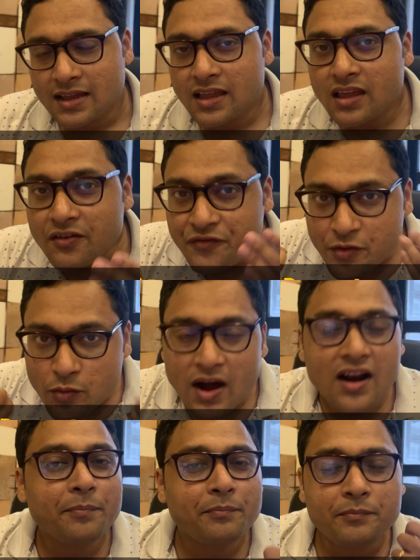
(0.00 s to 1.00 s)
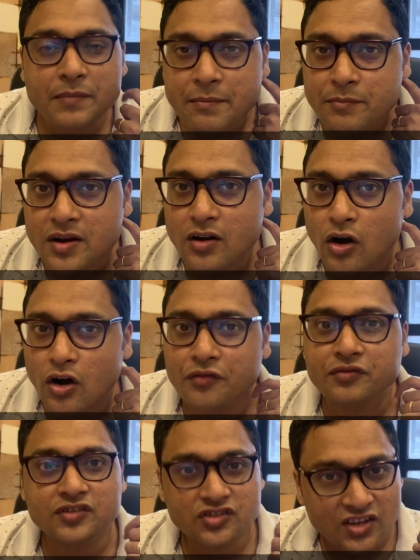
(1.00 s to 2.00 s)
If you are a member
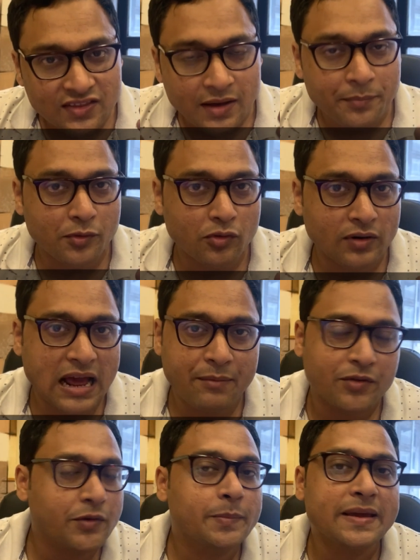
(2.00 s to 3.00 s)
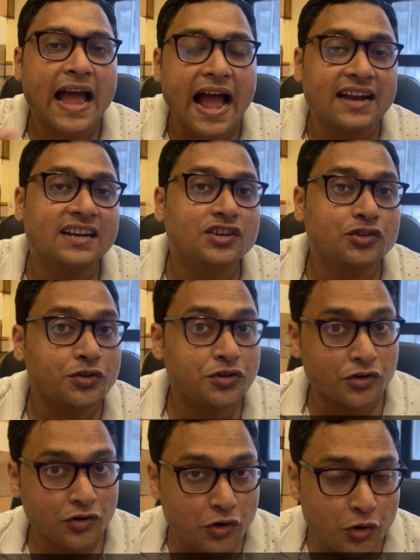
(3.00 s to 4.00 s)
of Cheenta program, you will be added to your
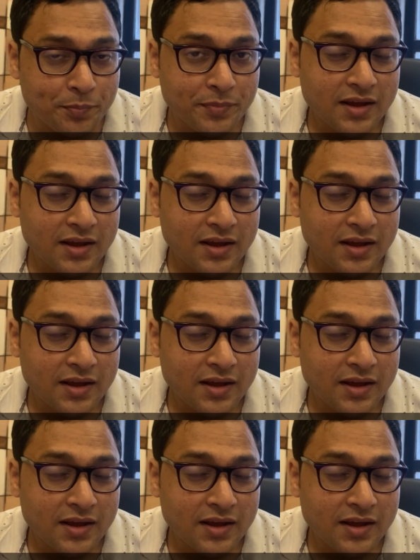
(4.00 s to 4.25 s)
group.